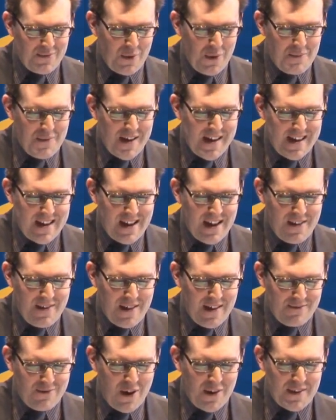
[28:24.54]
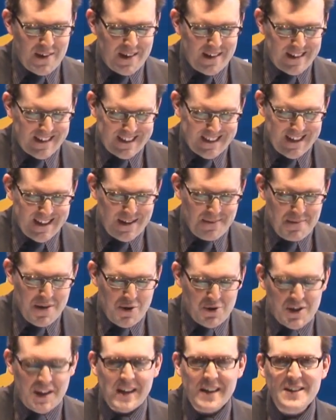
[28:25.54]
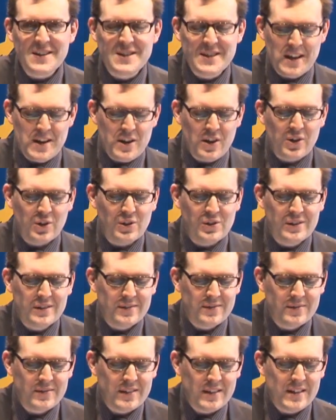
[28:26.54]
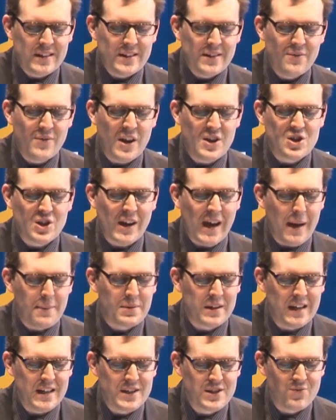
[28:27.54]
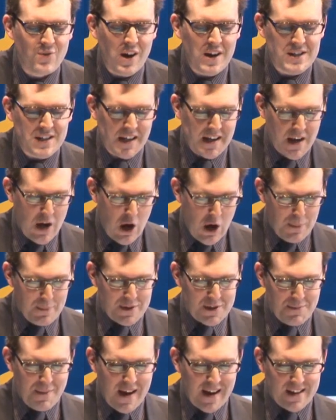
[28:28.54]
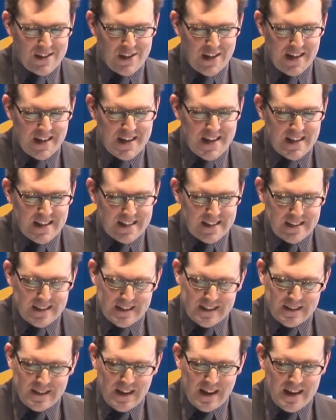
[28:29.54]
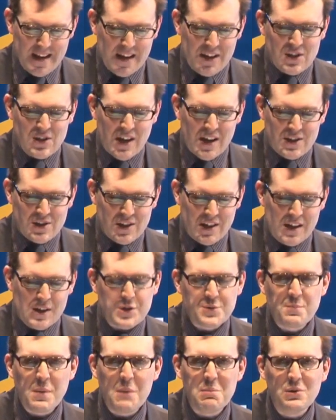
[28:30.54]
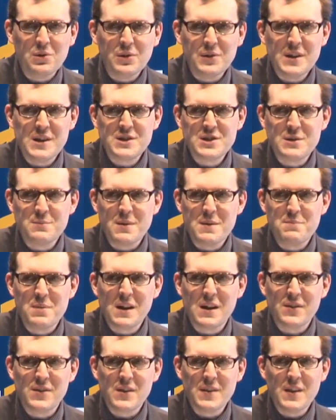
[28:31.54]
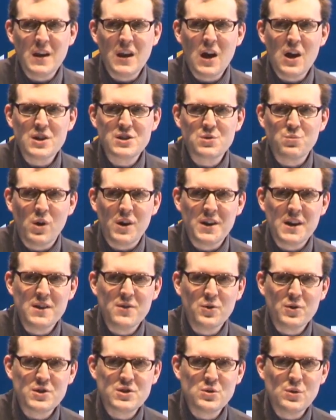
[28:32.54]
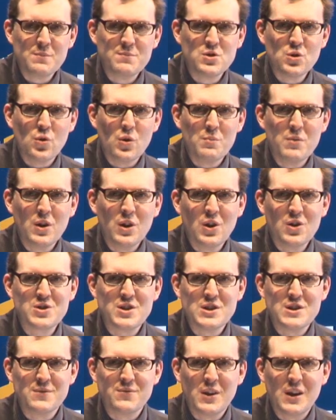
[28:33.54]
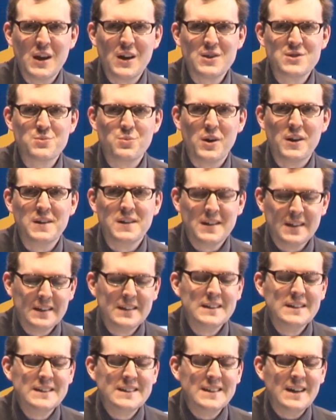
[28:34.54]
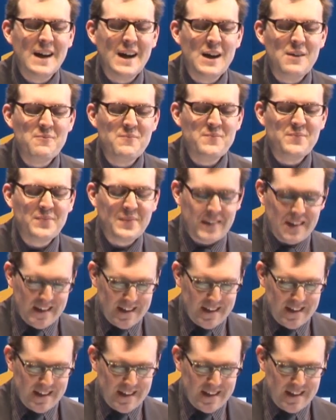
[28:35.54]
from a rather amusing and cynical venture capitalist writing in Harper's Magazine. And he says each bubble needs to be bigger than the last one in order to absorb the losses of the last one.